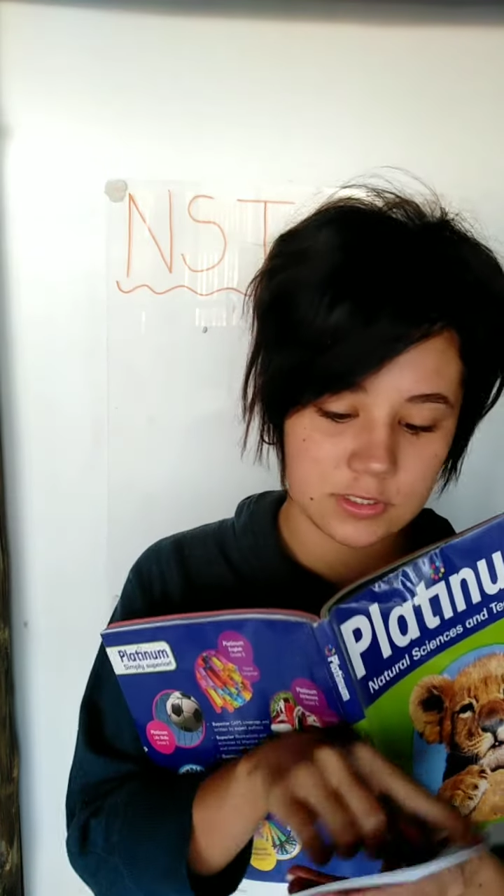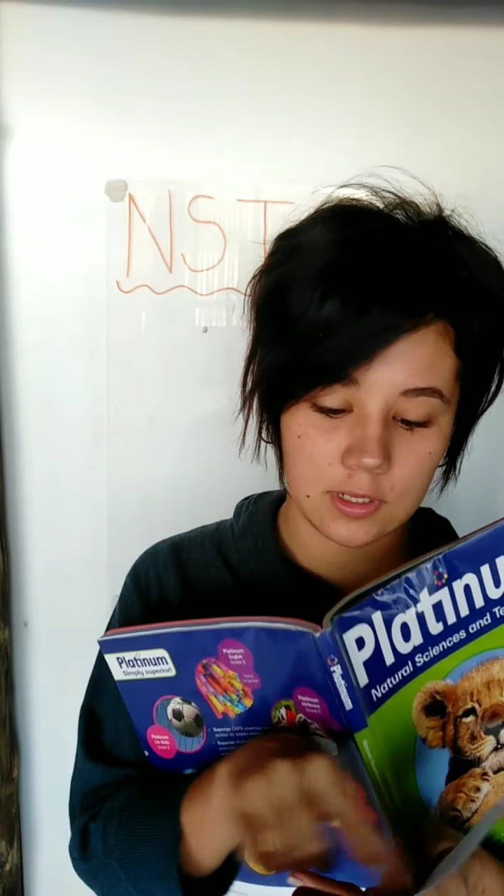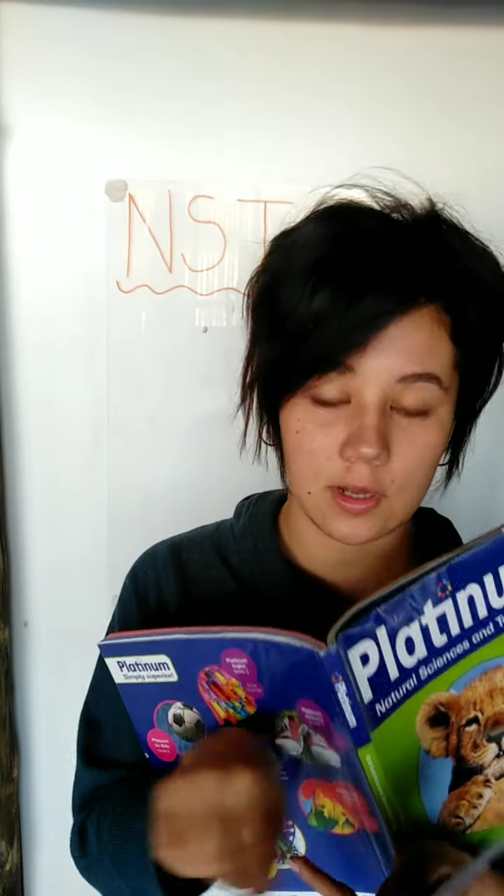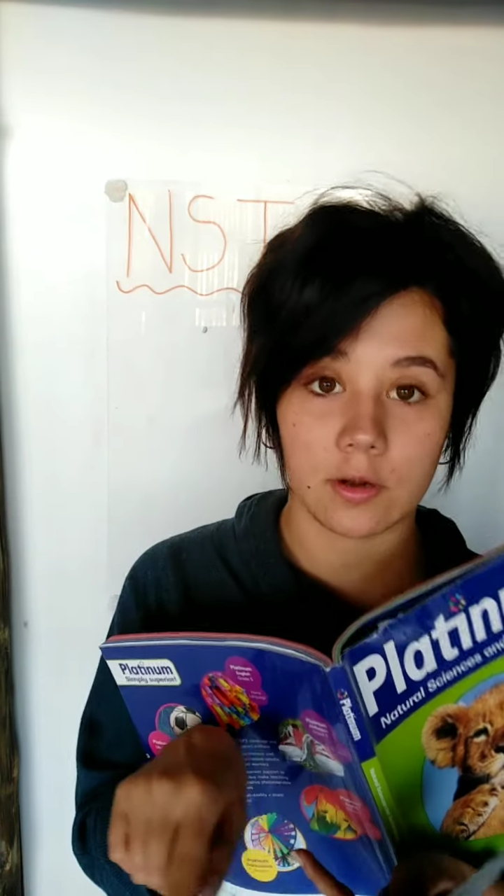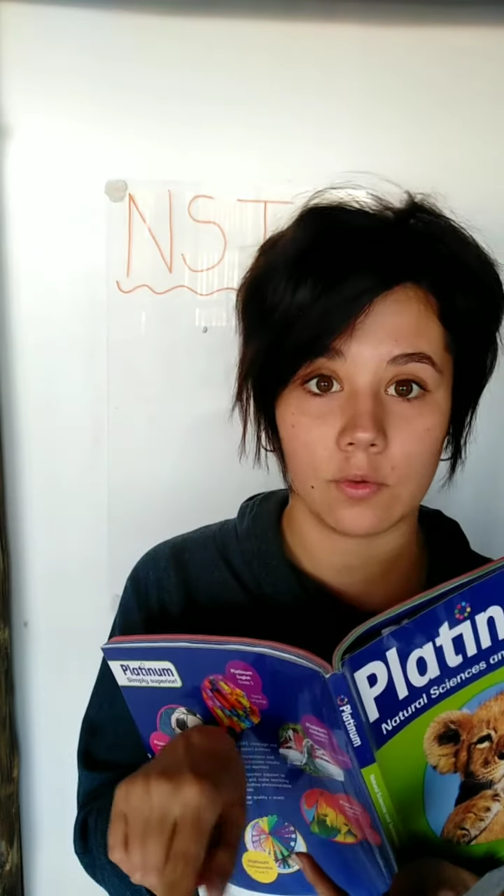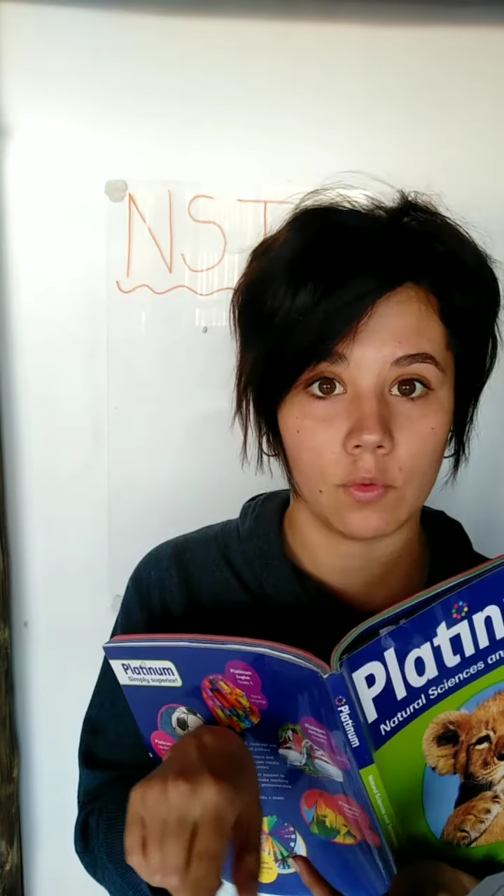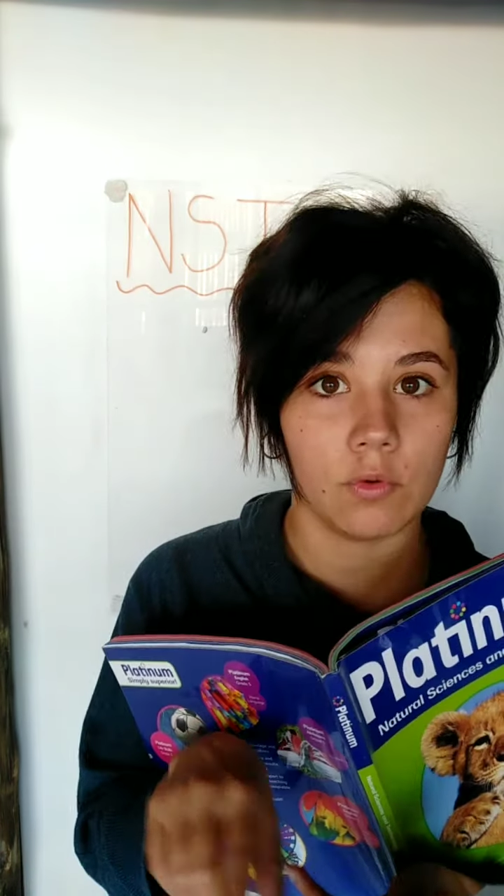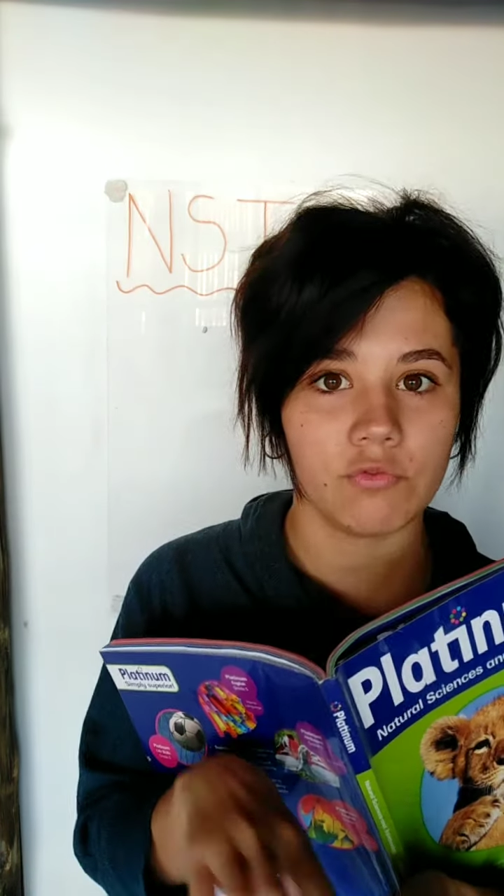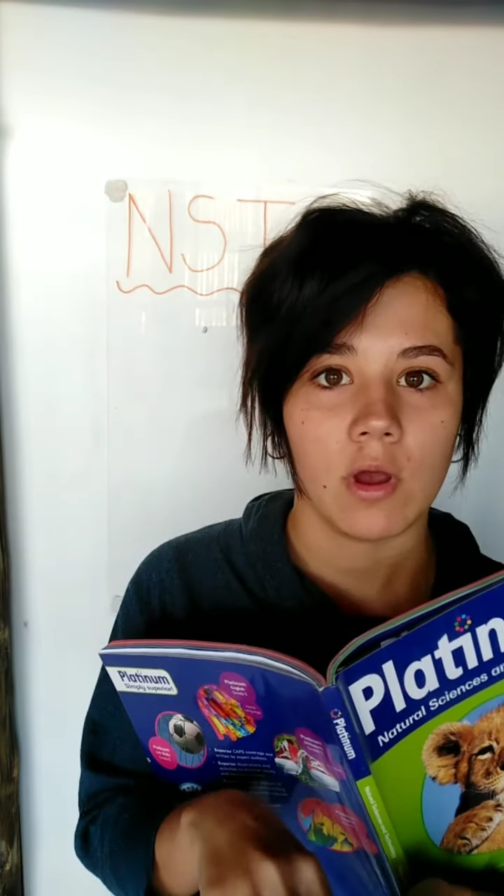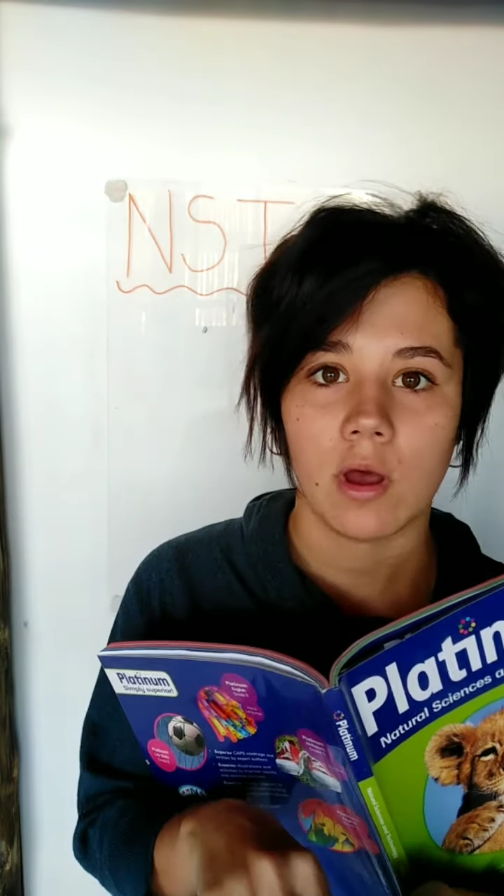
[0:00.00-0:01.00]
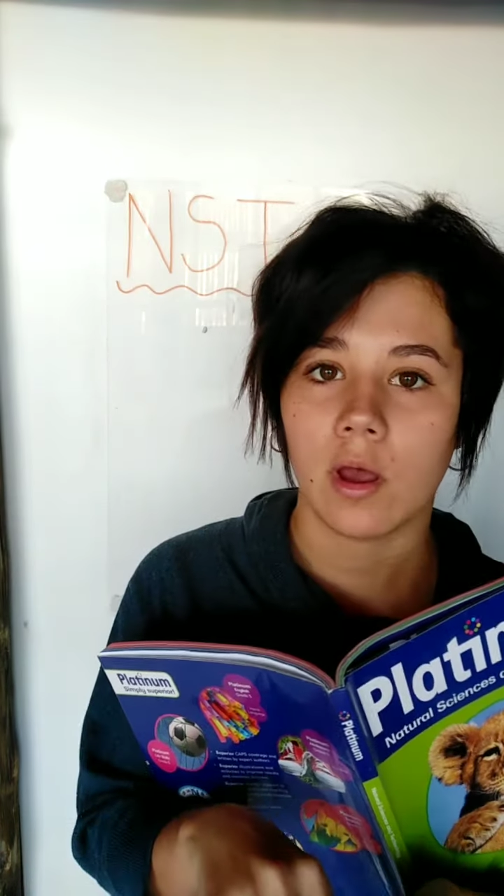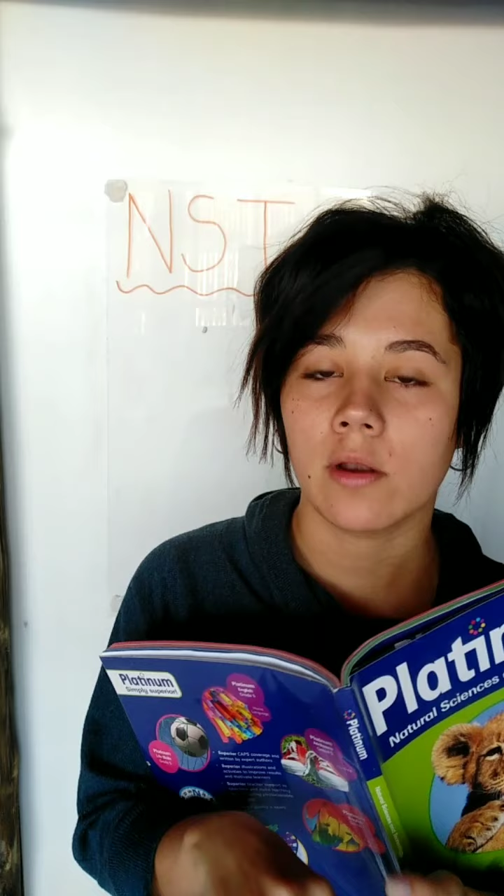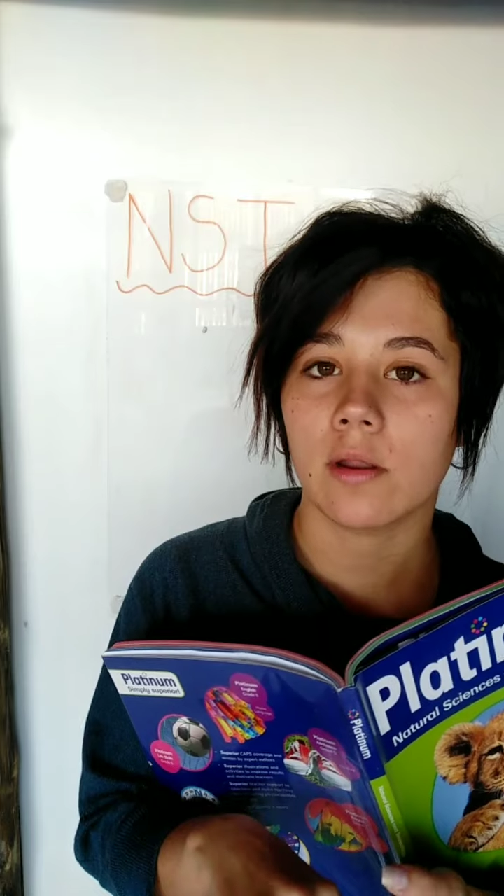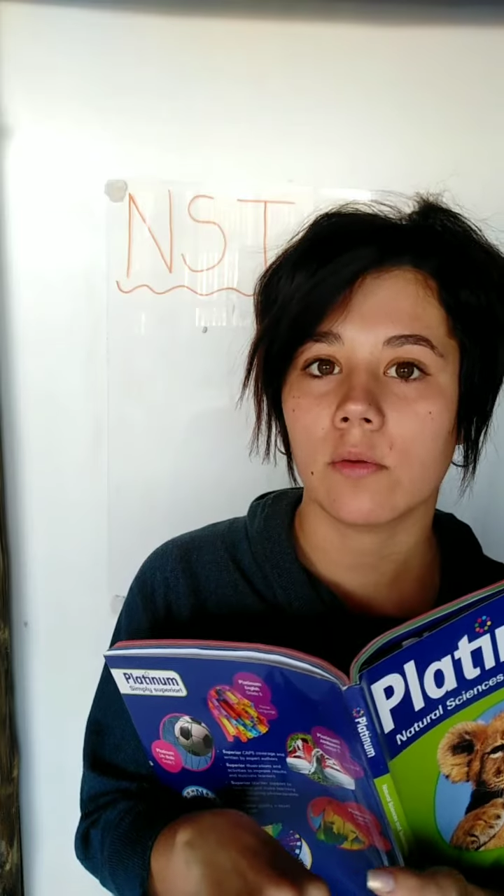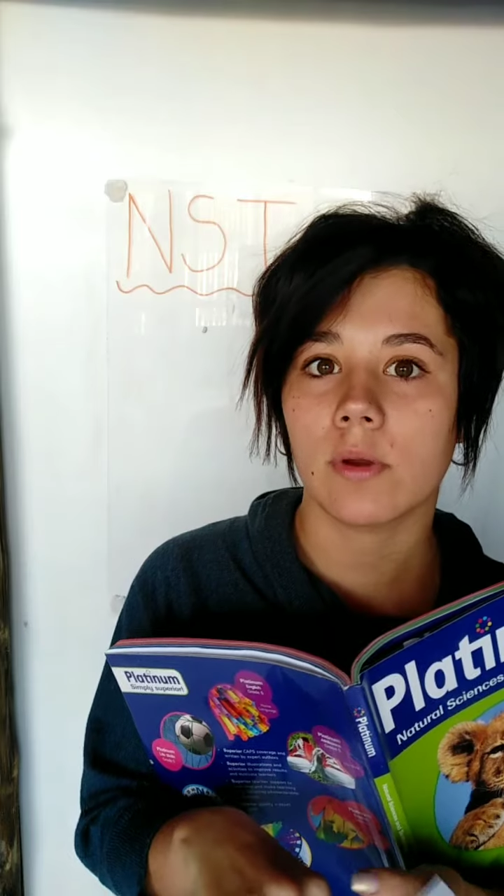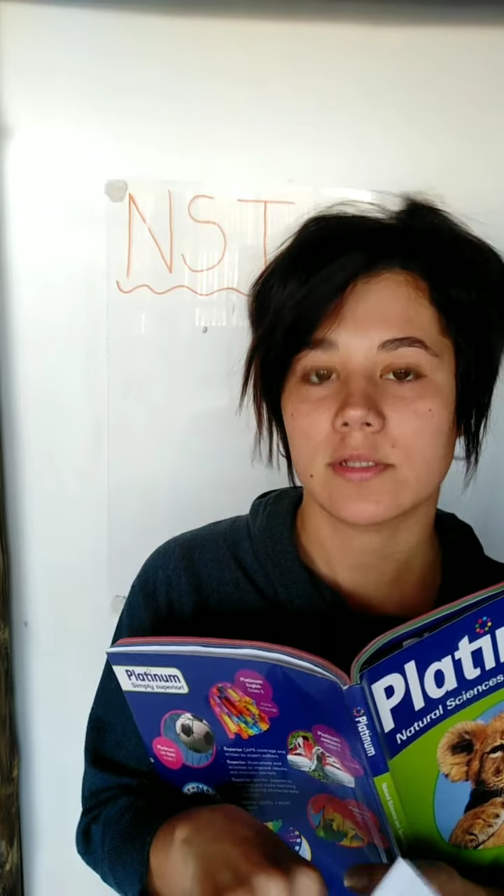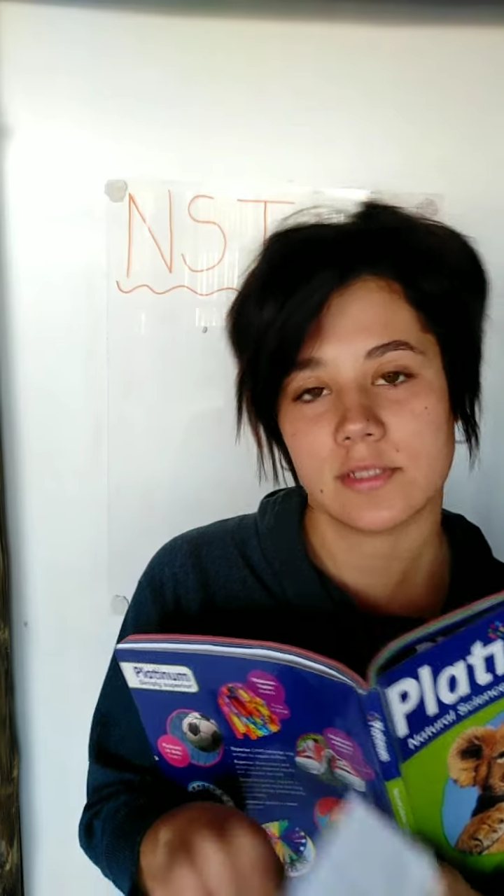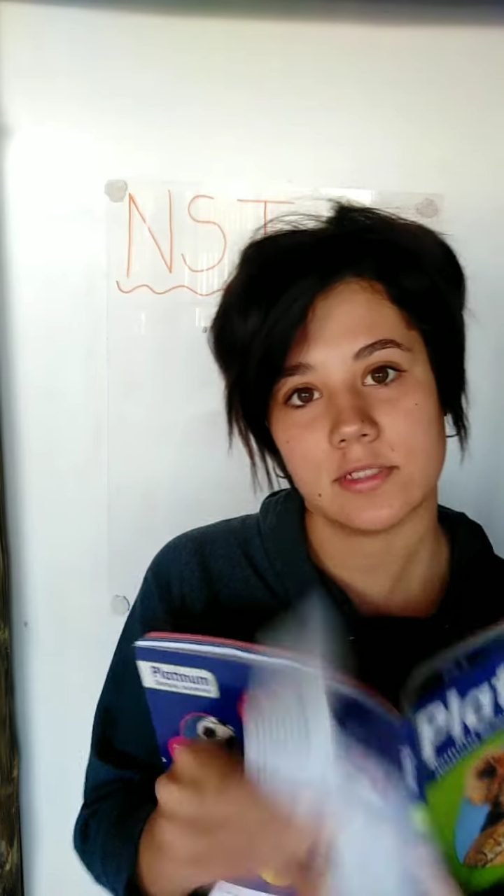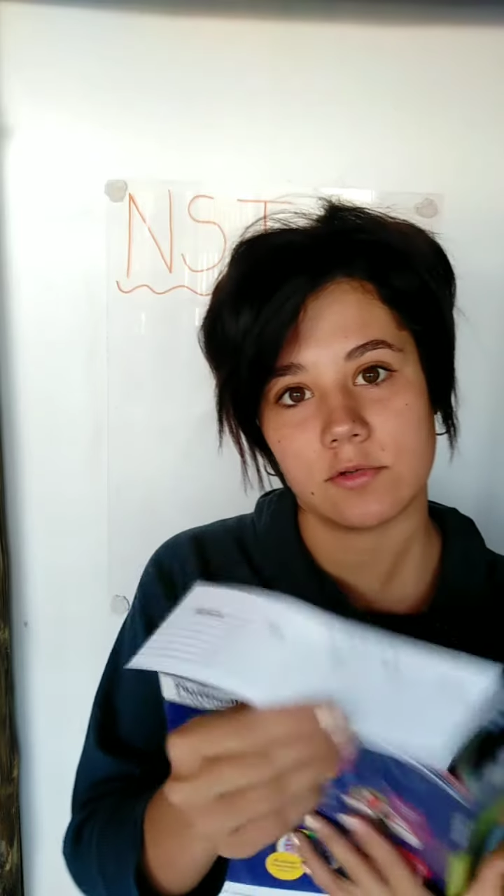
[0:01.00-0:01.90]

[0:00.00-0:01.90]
cut it off. I don't know why it says